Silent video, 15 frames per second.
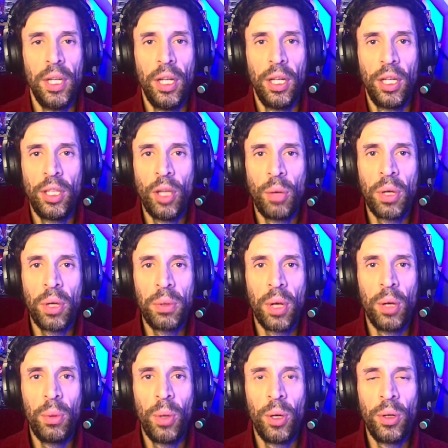Yo, yo,
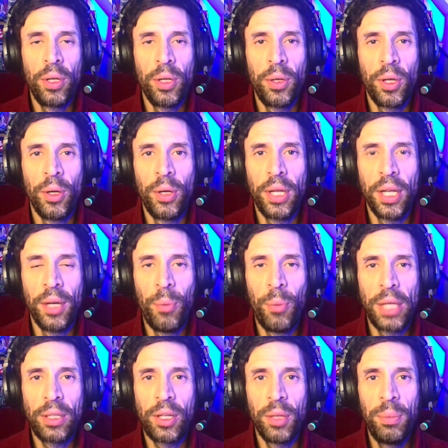yo, oi, oi, oi, and
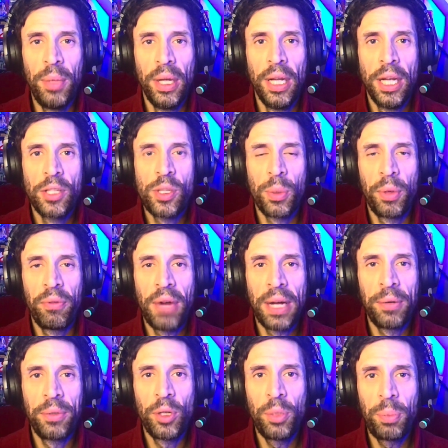welcome to a
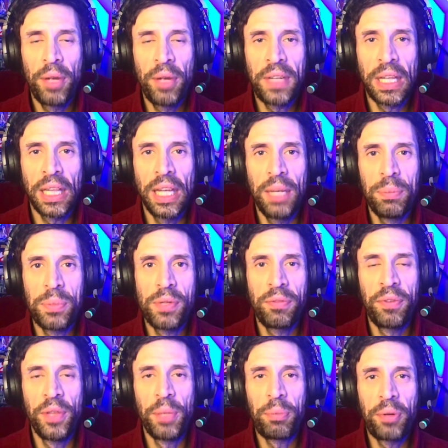roundup of clips
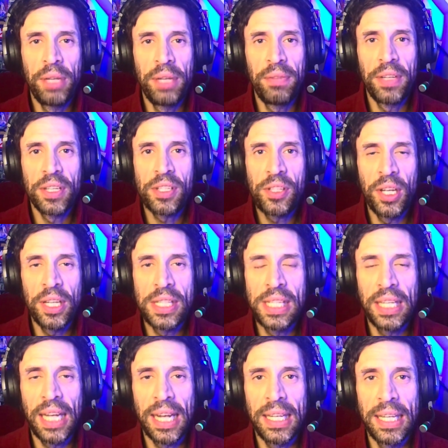from the previous 30
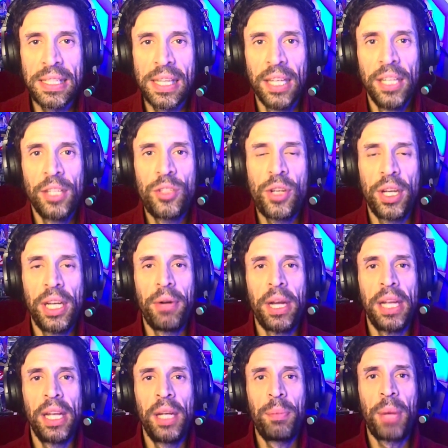days
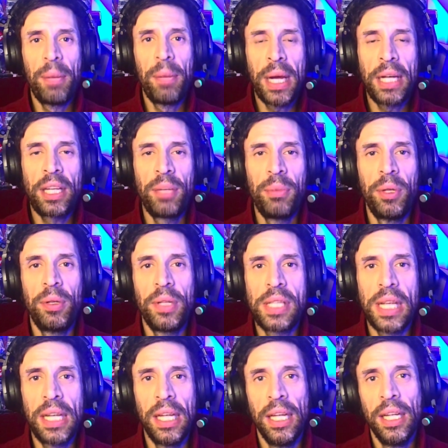generated by my
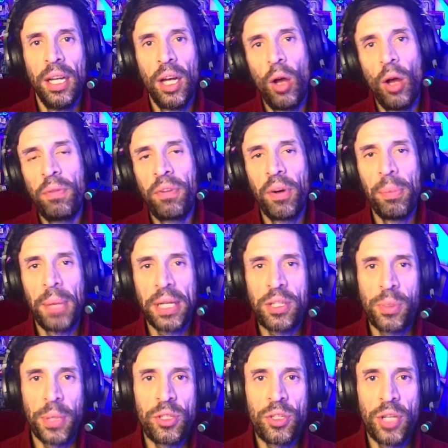community over on my
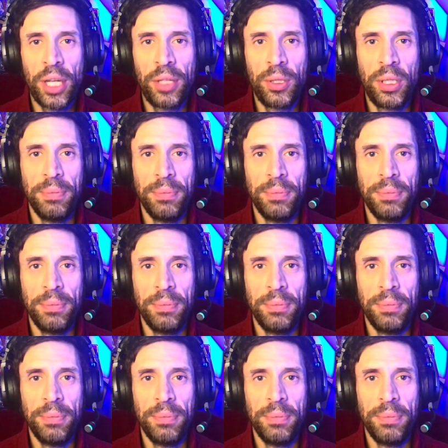Twitch channel.